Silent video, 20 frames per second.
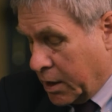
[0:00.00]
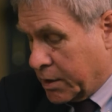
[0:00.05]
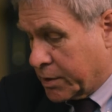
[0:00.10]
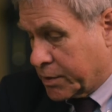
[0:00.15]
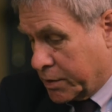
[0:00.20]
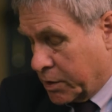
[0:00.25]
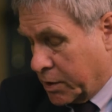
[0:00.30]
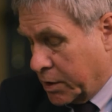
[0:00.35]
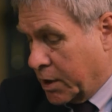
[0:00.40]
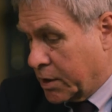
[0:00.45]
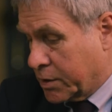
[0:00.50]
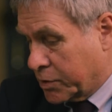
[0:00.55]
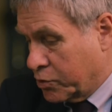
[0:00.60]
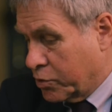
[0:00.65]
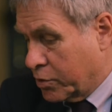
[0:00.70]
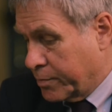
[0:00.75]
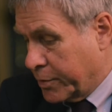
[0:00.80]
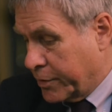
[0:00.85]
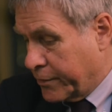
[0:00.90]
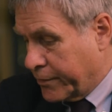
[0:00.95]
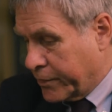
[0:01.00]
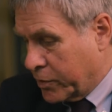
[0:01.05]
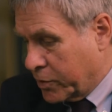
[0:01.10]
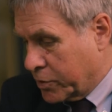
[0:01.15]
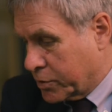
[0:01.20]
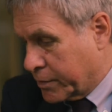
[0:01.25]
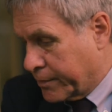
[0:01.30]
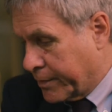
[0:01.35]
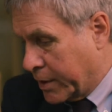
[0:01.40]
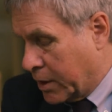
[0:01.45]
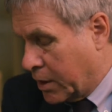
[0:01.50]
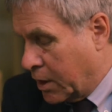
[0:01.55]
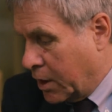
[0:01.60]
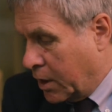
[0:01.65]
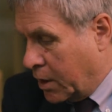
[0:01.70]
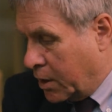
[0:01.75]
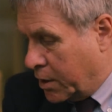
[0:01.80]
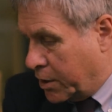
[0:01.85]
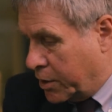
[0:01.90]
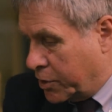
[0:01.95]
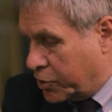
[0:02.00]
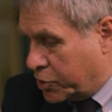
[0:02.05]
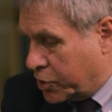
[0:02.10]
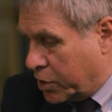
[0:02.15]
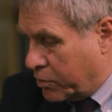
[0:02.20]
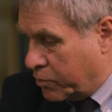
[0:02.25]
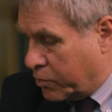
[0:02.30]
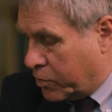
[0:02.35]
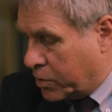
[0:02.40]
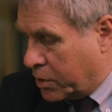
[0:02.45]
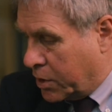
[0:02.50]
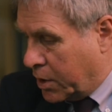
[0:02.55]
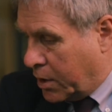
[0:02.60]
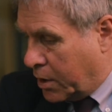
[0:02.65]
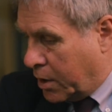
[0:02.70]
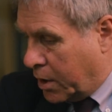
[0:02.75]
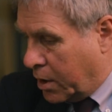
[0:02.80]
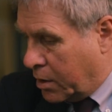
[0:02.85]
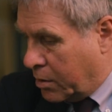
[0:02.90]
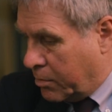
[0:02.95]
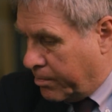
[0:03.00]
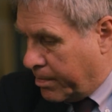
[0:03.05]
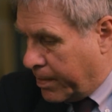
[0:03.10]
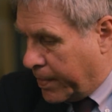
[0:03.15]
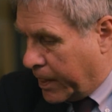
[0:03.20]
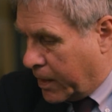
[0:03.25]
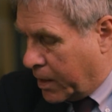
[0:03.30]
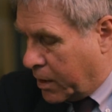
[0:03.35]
Yes, yes, normative philosophy in general. I